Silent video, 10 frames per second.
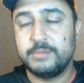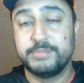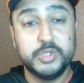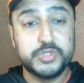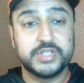
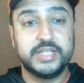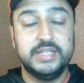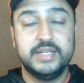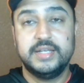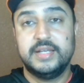But
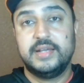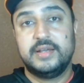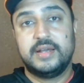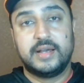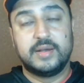usually,
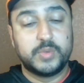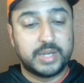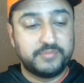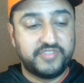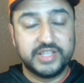when
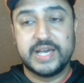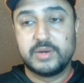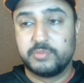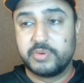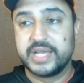I'm filling
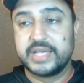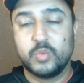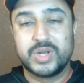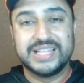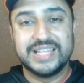out a
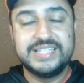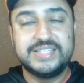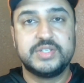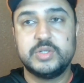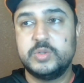bracket, what I like
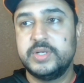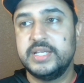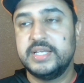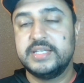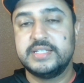to do
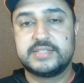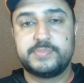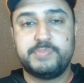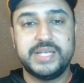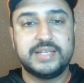
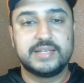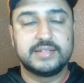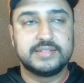is pick